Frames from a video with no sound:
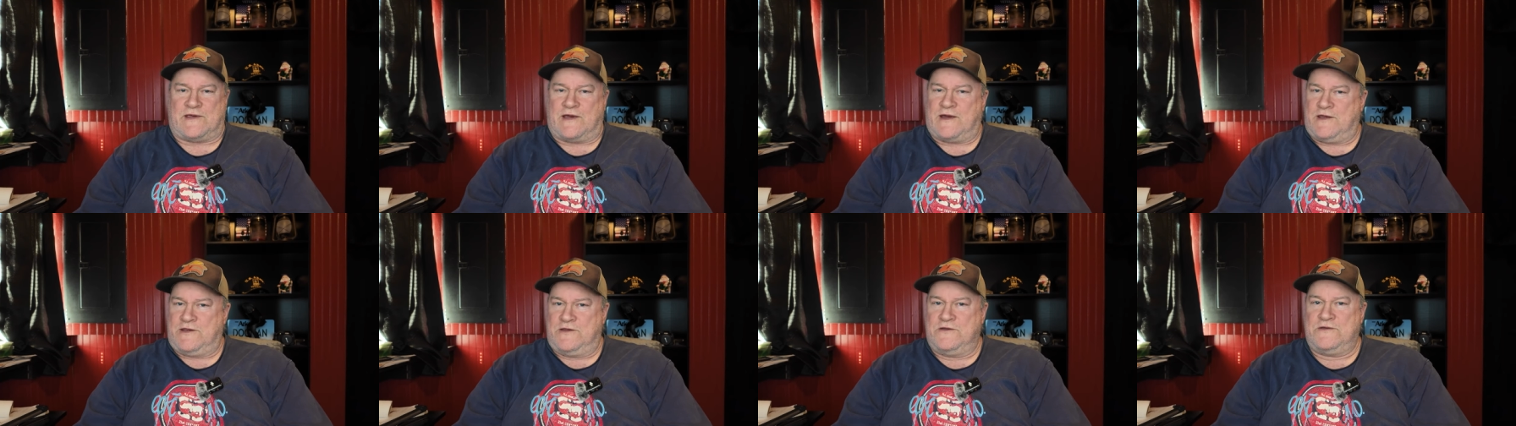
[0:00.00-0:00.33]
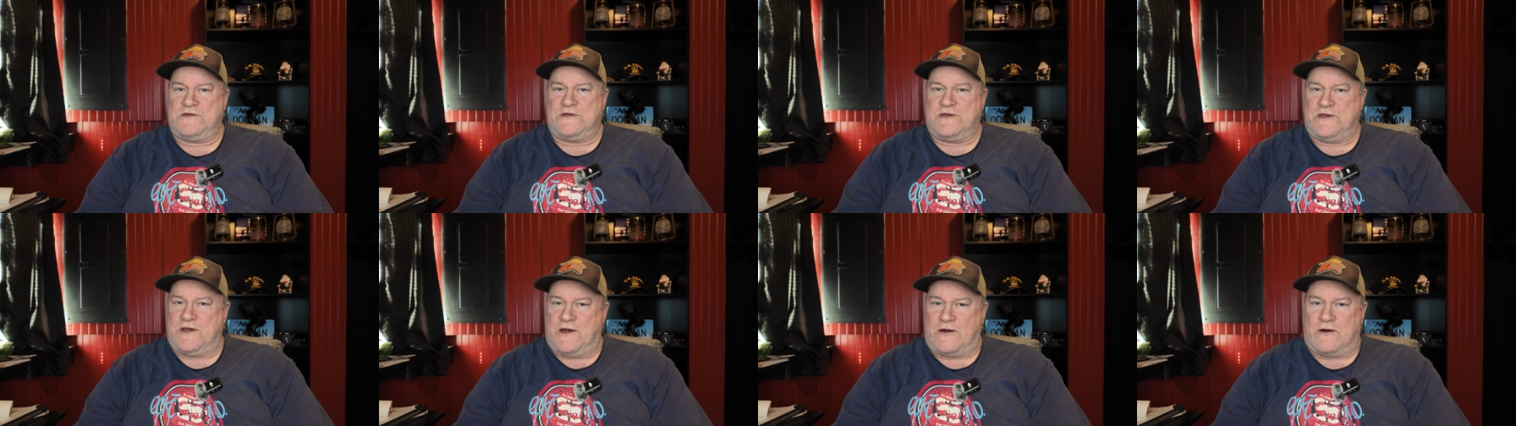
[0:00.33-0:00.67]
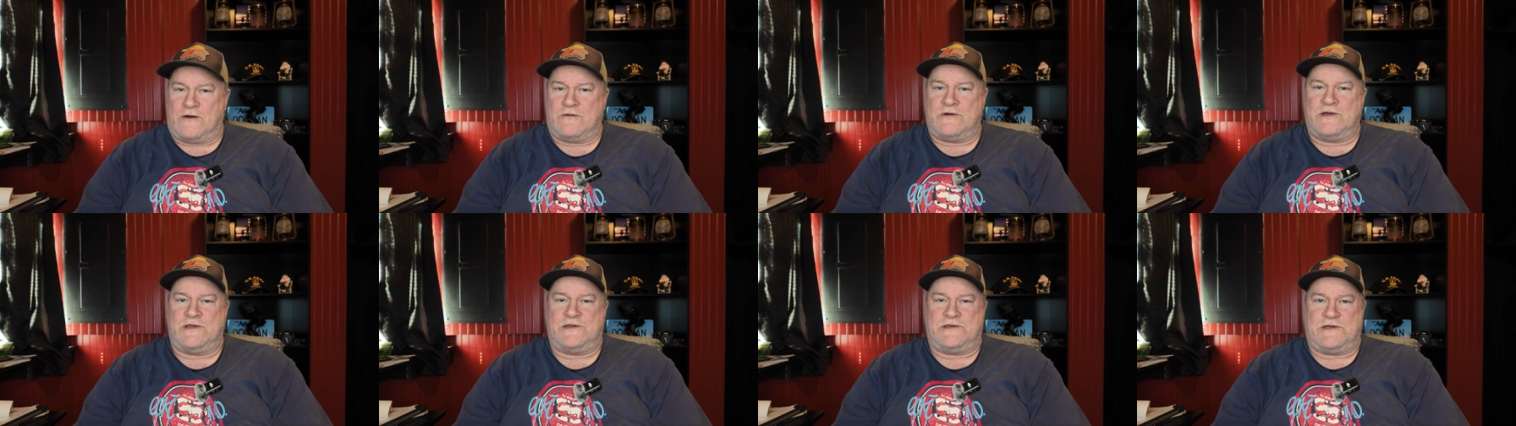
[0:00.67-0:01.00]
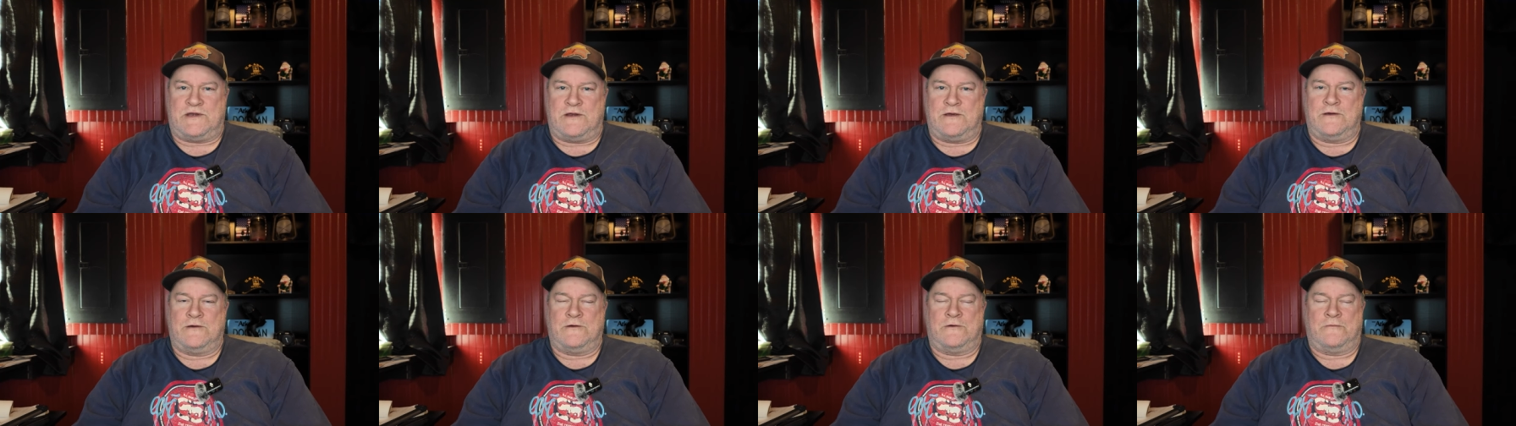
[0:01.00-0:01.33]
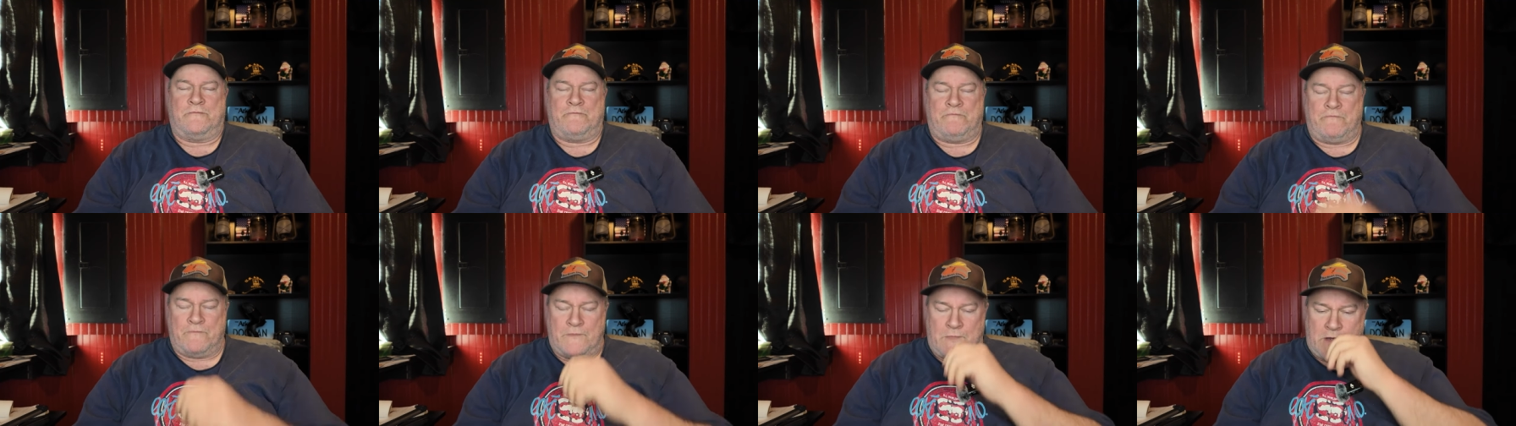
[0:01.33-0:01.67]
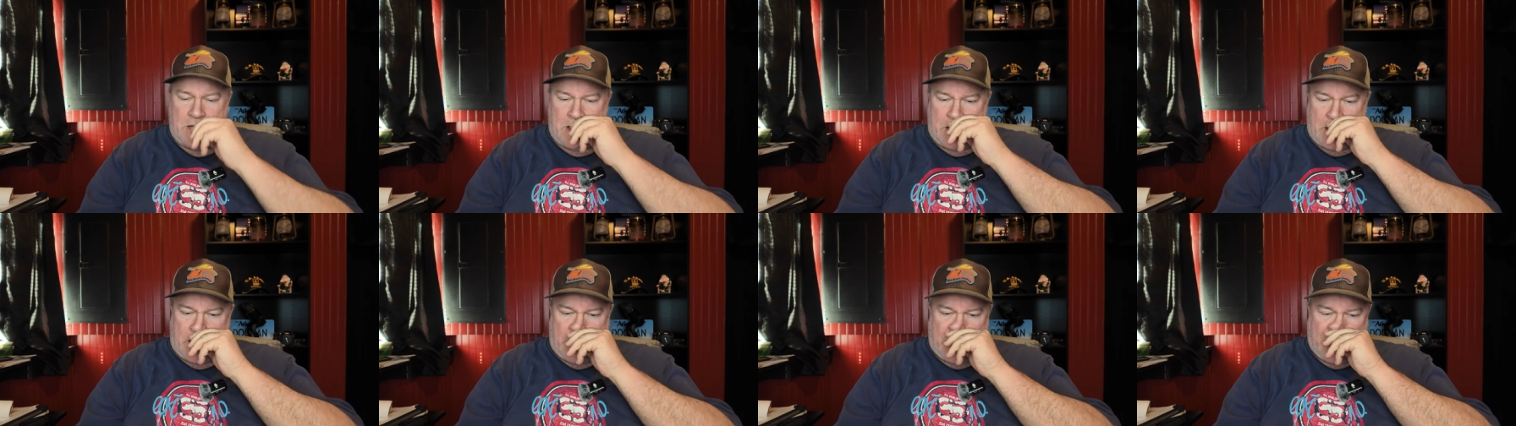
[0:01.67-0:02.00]
I usually always do,
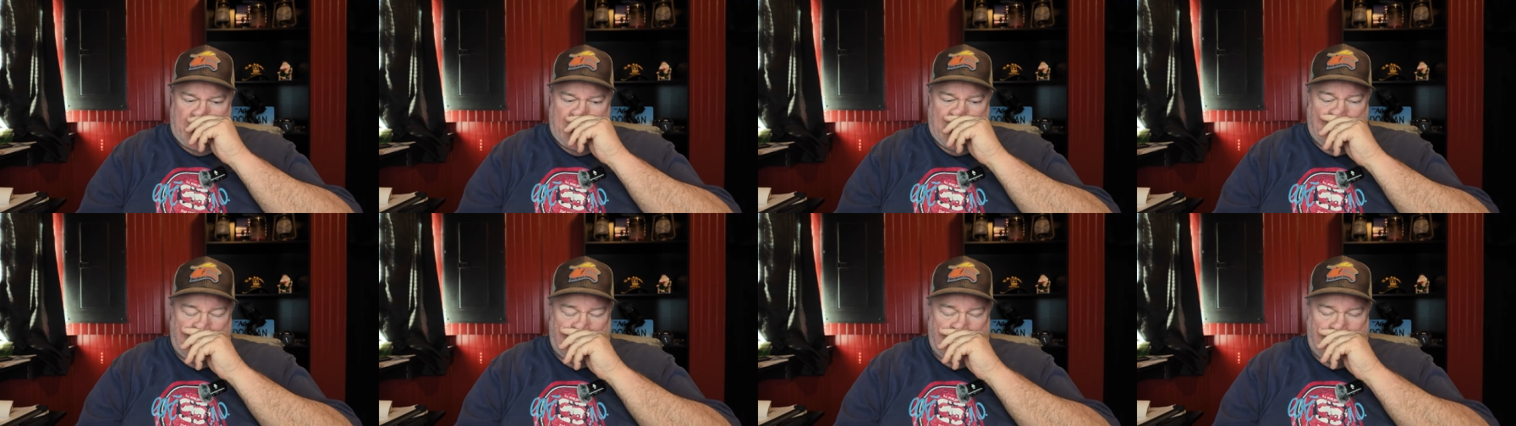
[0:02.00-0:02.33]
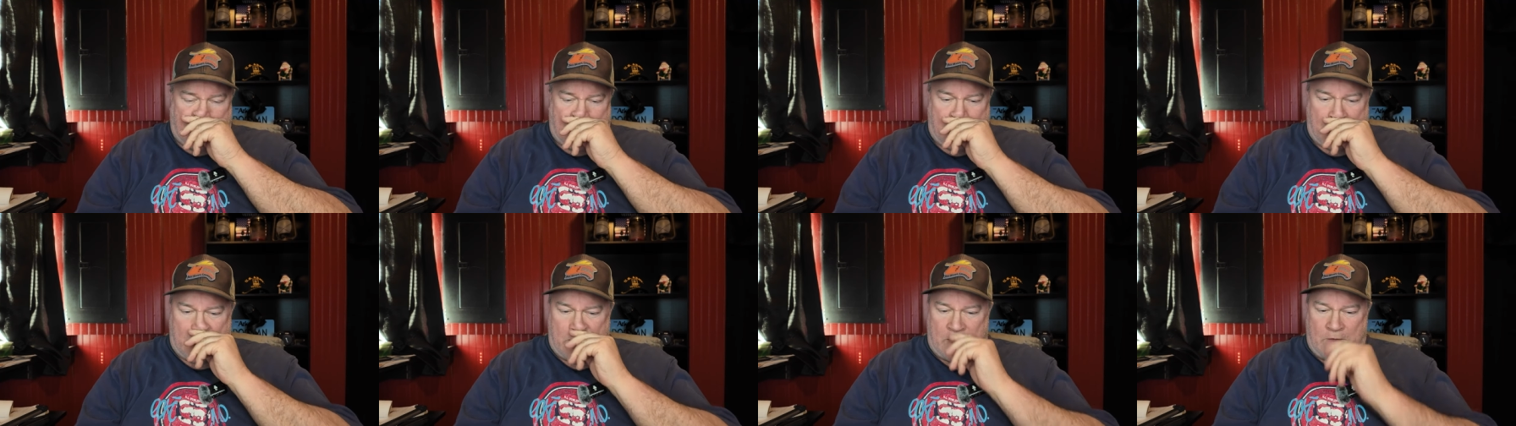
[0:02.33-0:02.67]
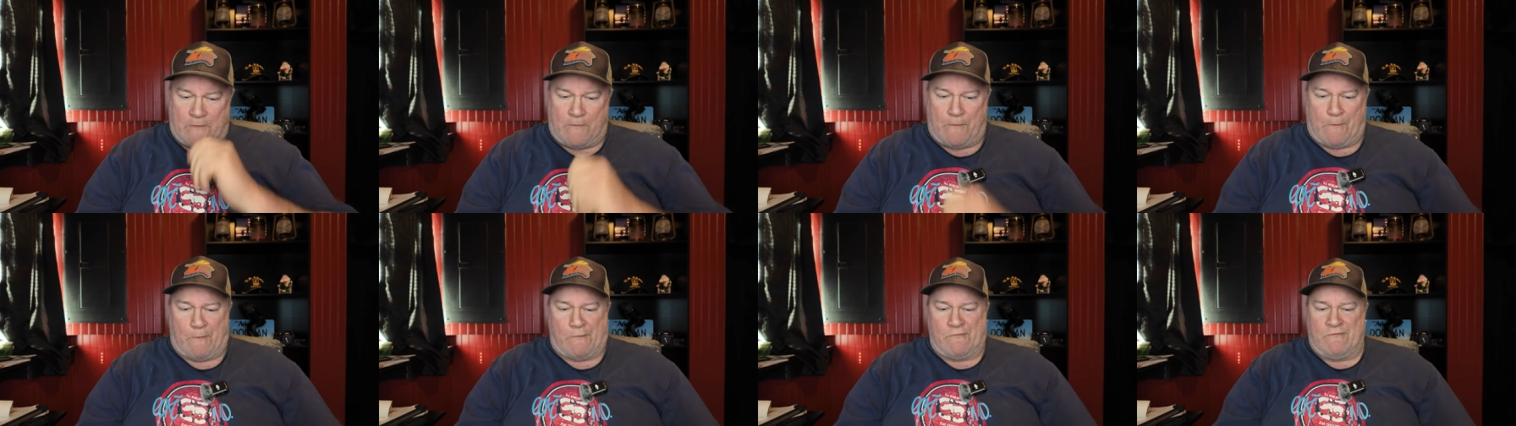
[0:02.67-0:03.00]
and uh,